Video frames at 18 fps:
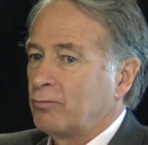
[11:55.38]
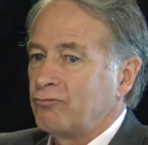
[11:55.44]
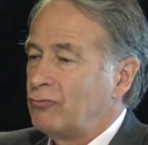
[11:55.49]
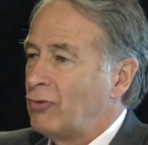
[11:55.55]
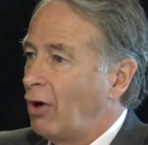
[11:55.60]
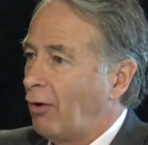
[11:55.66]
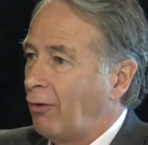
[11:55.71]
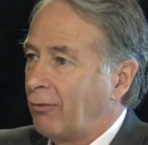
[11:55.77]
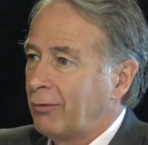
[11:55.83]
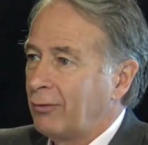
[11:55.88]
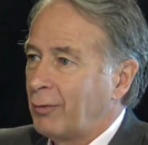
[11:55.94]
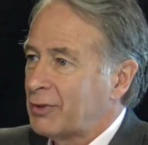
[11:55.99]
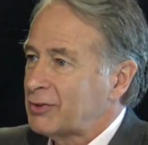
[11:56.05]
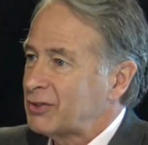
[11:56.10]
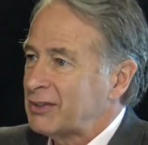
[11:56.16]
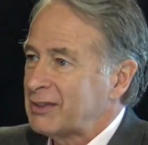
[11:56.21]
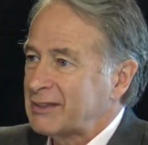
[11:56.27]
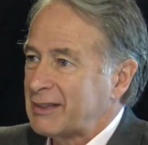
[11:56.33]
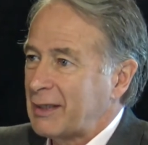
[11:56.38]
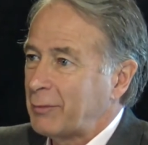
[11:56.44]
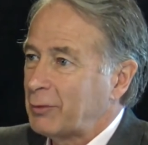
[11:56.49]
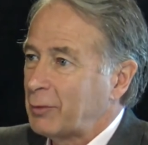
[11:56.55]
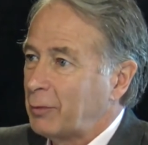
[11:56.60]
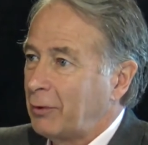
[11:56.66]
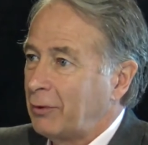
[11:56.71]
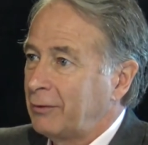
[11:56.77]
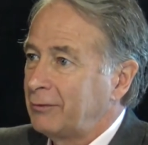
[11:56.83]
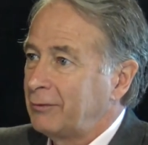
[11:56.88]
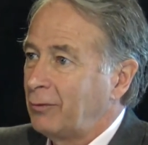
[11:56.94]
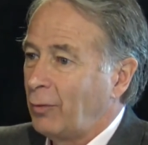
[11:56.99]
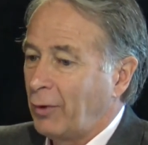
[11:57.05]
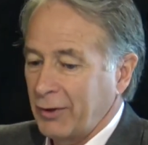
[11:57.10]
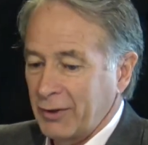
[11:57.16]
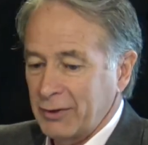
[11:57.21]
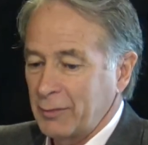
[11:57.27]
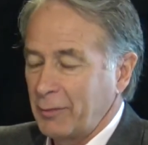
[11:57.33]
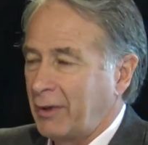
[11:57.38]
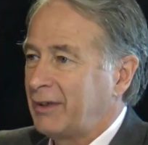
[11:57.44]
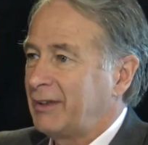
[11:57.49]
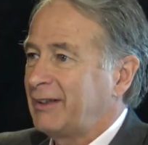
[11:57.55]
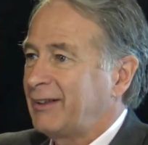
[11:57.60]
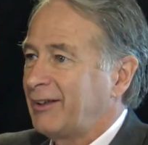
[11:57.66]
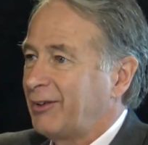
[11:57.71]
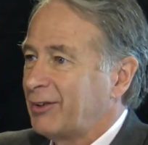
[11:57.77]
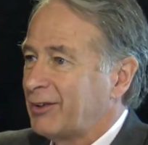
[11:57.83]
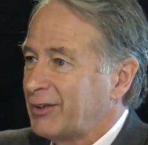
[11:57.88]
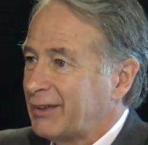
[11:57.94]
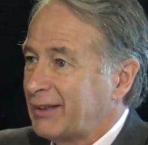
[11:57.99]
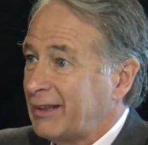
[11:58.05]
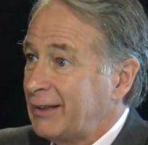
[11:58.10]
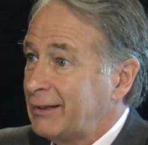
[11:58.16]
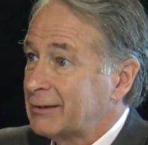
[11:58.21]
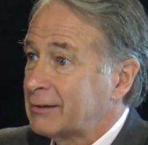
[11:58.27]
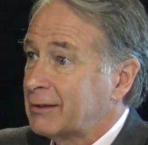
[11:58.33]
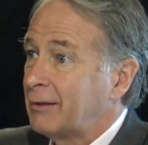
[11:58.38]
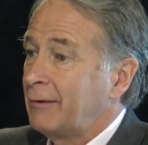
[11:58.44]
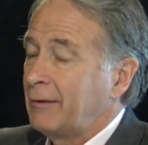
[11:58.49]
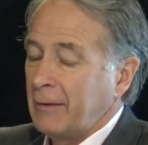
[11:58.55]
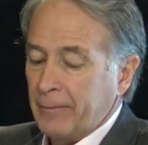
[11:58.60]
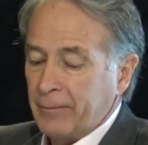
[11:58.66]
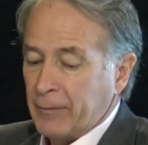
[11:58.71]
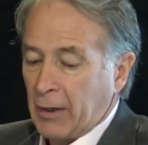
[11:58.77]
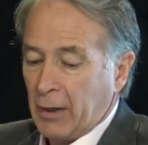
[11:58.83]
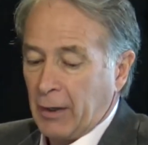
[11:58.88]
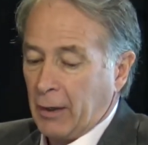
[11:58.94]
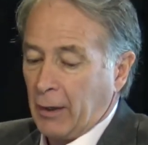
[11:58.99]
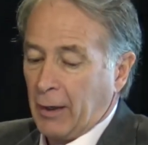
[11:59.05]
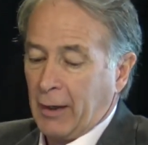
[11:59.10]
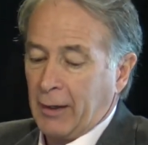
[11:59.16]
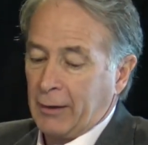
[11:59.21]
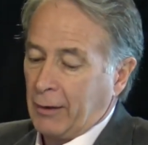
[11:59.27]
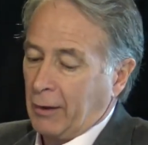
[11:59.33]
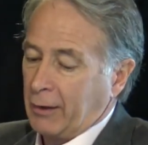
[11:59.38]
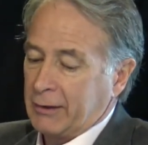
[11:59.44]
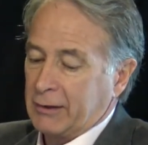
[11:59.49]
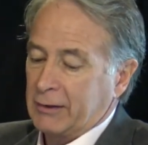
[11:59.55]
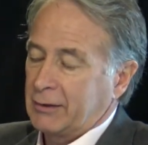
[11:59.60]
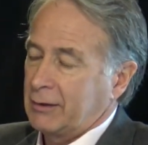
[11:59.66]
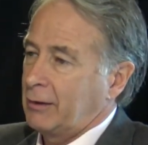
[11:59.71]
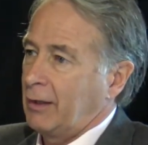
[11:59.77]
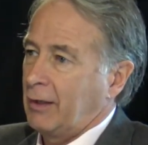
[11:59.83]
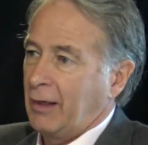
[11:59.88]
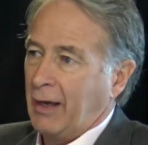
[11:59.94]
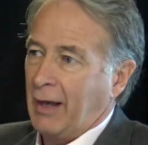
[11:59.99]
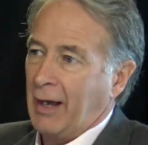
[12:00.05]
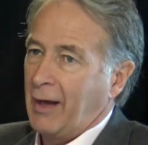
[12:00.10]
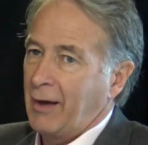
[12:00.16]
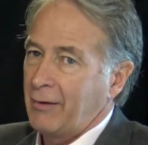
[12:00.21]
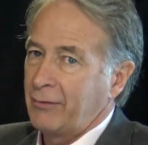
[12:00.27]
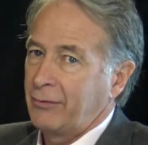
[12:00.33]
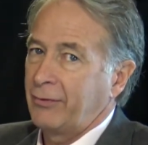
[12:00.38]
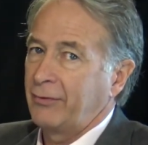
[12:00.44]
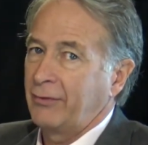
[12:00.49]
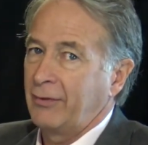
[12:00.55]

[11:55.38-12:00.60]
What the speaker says: No, wasn't acceptable. Wanted the money to go to the kids. And I didn't have